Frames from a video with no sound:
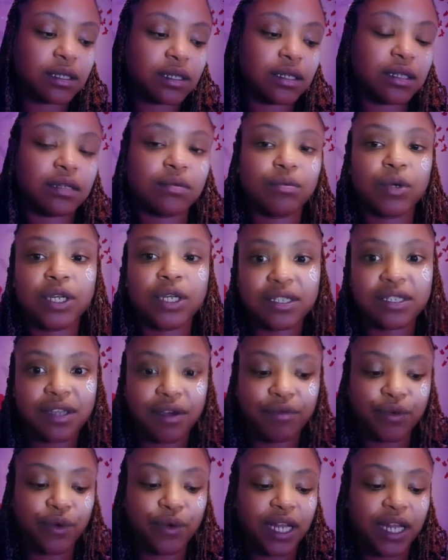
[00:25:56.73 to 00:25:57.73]
What is the
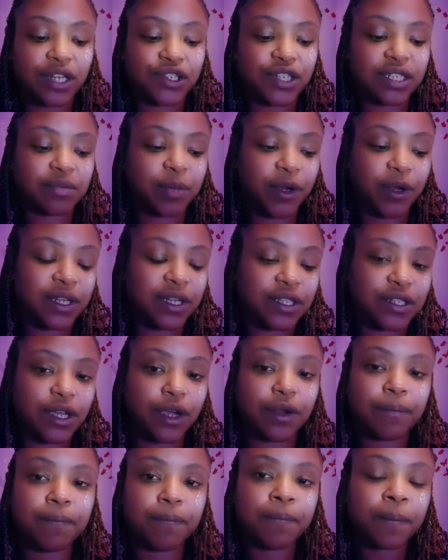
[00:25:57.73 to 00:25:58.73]
overall energy, Spirit?
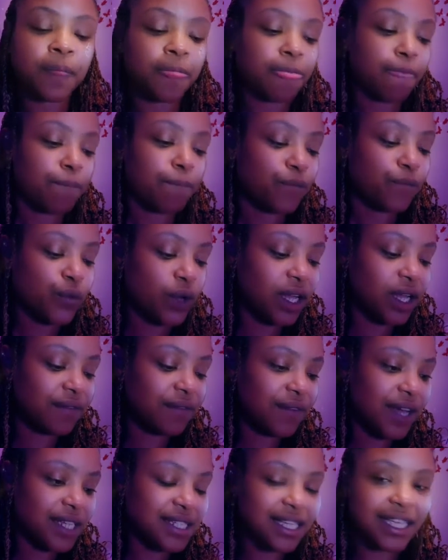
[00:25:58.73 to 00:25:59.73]
So for a lot
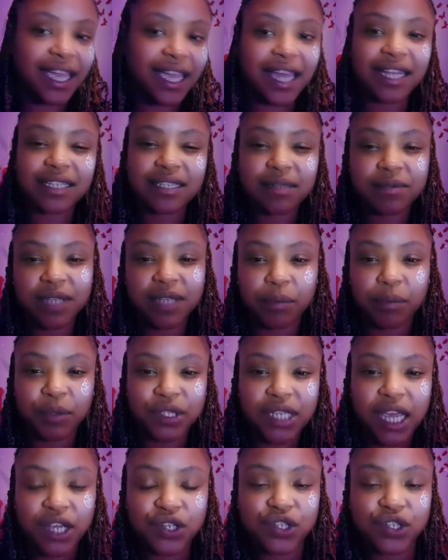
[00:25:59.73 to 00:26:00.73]
of us, again, it seems like
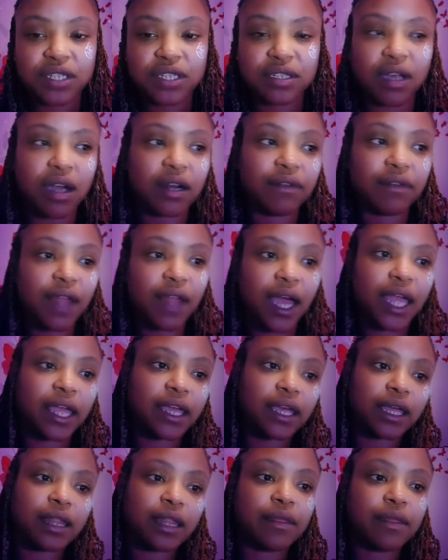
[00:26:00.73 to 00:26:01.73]
protection's kind of
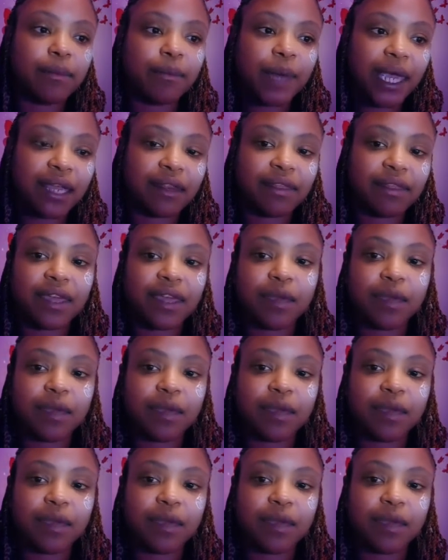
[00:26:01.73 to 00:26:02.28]
like the main thing.